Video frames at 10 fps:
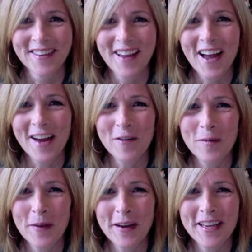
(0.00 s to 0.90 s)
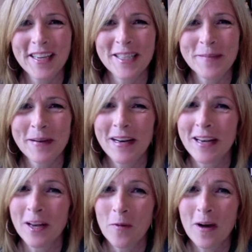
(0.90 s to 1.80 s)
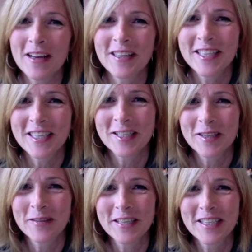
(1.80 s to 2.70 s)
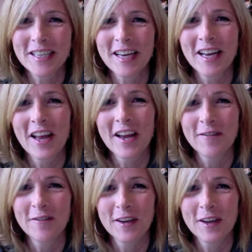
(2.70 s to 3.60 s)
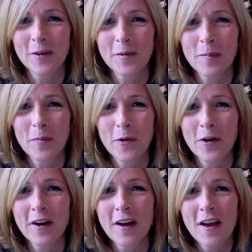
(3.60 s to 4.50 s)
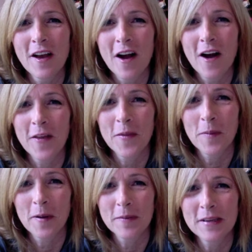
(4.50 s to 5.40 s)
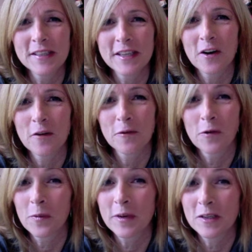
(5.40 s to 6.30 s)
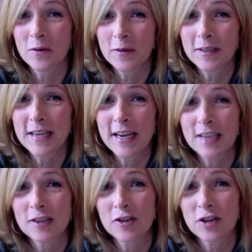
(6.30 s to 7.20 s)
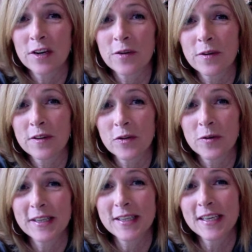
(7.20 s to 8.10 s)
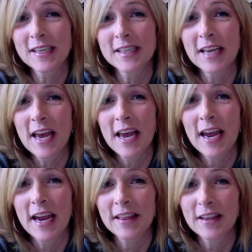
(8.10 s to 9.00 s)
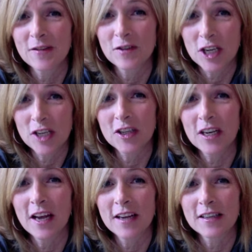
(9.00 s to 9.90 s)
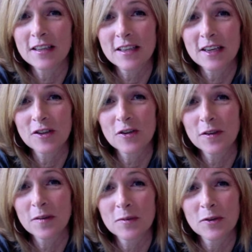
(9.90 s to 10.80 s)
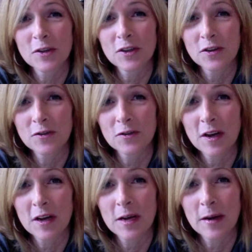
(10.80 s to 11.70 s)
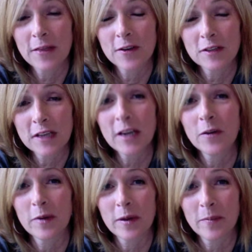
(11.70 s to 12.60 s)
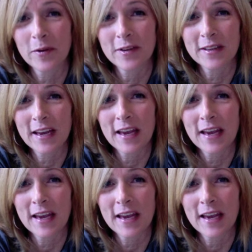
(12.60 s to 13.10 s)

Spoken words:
Hi everybody, it's been a little while since we did a live video report on the puppies. They are 4 weeks old today. It's January the 26th and they've changed a lot since I showed them to you at their second week birthday.